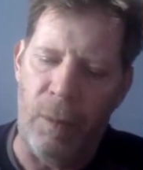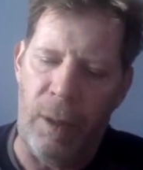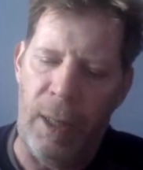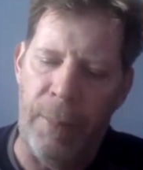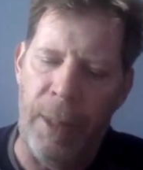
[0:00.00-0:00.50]

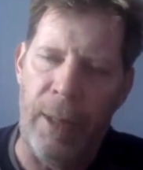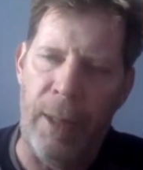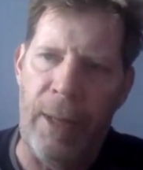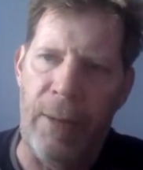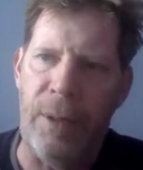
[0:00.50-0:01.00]
think about,
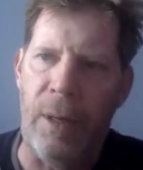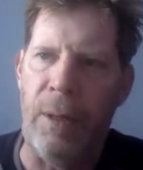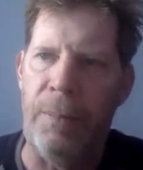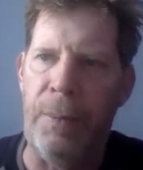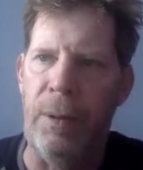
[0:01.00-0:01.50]
and that was all
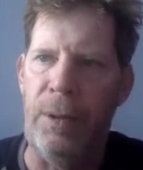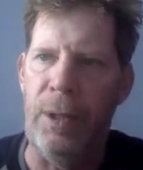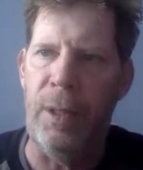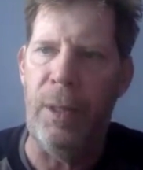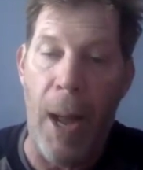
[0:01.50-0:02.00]
the
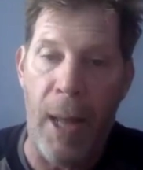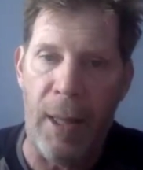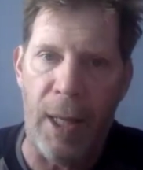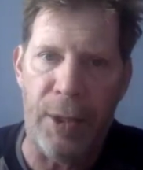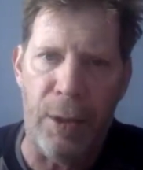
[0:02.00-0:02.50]
pollution, the
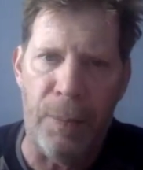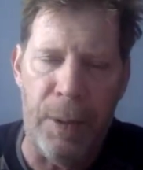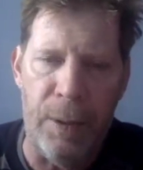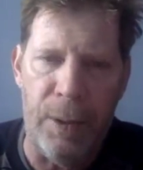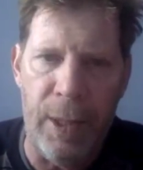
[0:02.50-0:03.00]
biological
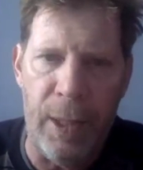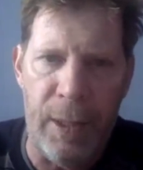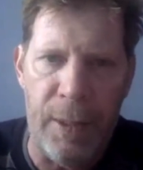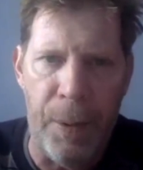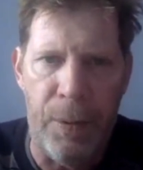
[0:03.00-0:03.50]
pollution that
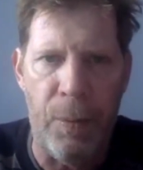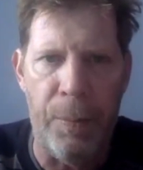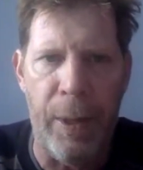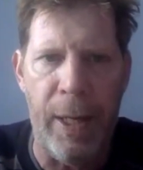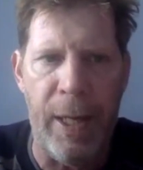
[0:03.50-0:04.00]
these boats were
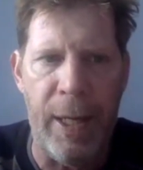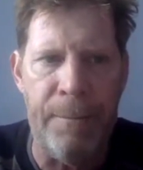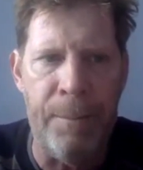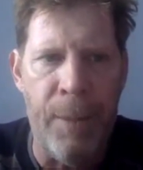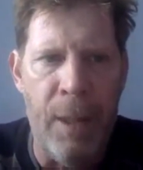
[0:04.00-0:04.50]
bringing in,